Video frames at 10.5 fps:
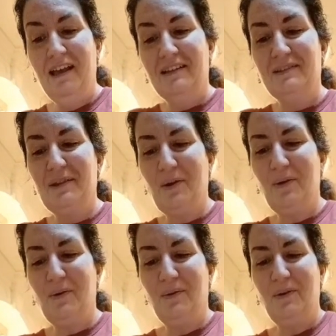
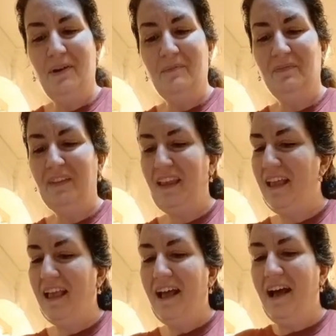So
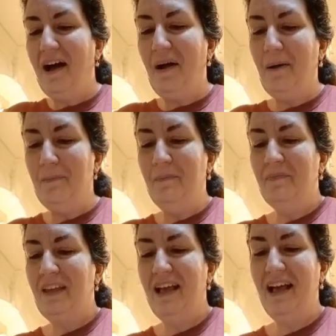
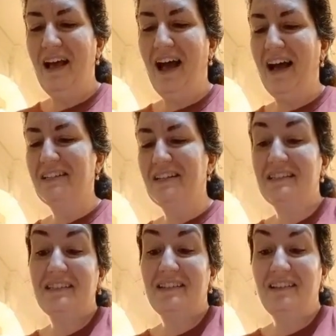I just,